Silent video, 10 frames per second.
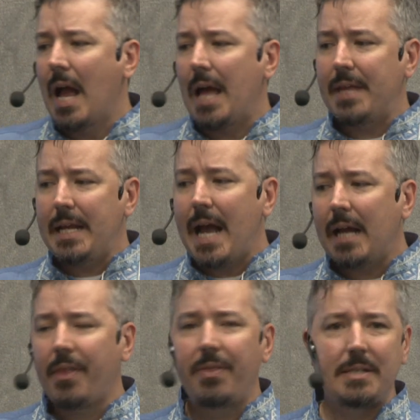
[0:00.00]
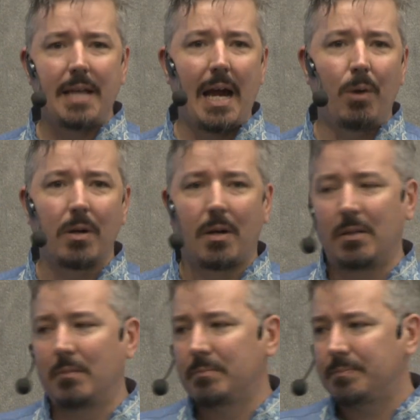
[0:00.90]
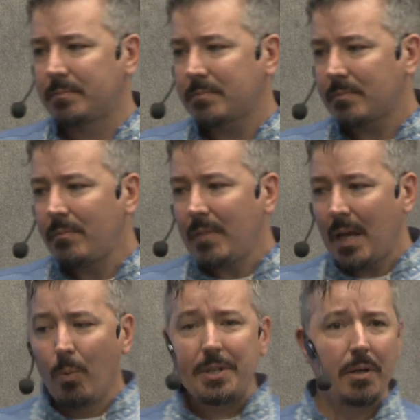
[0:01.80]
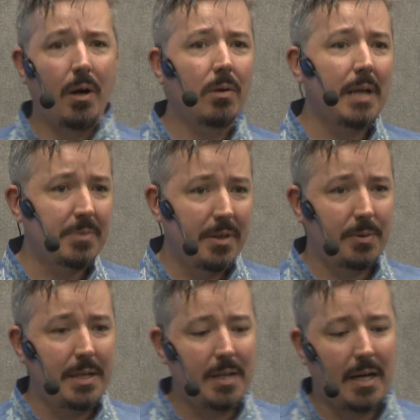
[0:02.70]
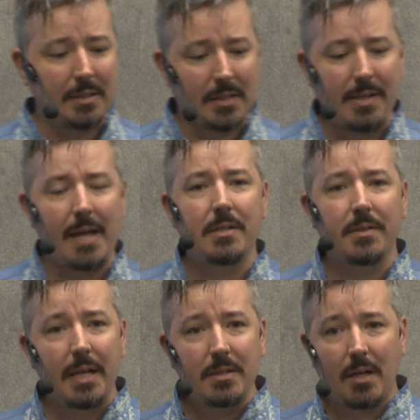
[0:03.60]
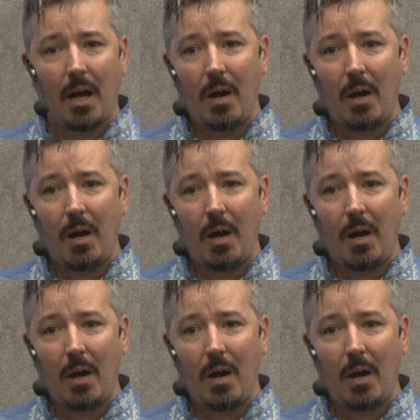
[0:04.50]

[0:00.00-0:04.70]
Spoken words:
And then he had a this hour column, which could hold up to 3 tasks, and that is things that